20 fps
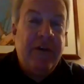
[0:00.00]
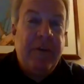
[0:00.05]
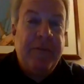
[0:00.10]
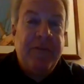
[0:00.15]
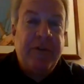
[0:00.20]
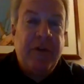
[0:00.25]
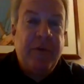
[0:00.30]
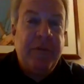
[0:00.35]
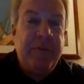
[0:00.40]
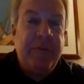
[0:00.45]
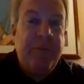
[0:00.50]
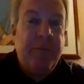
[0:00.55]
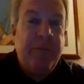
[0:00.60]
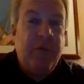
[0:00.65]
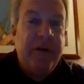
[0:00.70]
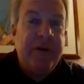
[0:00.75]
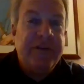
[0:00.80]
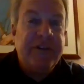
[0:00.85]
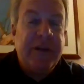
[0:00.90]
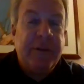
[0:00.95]
I'm throwing
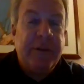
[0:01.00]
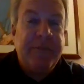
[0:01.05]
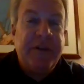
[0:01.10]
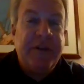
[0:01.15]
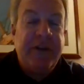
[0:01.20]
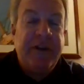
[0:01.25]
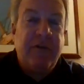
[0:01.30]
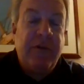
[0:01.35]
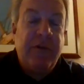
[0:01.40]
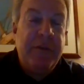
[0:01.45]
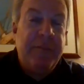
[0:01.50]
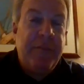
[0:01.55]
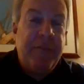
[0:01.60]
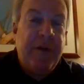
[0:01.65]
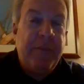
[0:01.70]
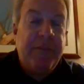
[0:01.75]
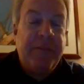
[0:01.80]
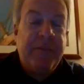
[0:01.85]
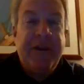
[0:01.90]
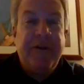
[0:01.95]
more something, a green
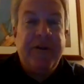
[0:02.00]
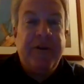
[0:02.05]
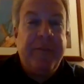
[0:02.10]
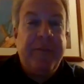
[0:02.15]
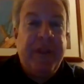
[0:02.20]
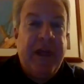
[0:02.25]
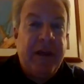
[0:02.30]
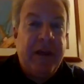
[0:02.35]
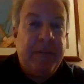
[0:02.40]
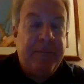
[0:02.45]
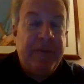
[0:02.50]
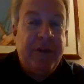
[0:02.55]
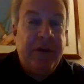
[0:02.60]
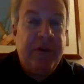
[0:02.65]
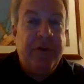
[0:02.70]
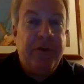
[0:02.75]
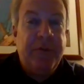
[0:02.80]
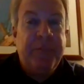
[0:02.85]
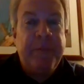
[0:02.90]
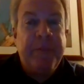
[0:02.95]
pumpkin or a black
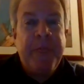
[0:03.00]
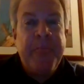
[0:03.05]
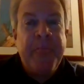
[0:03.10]
blue,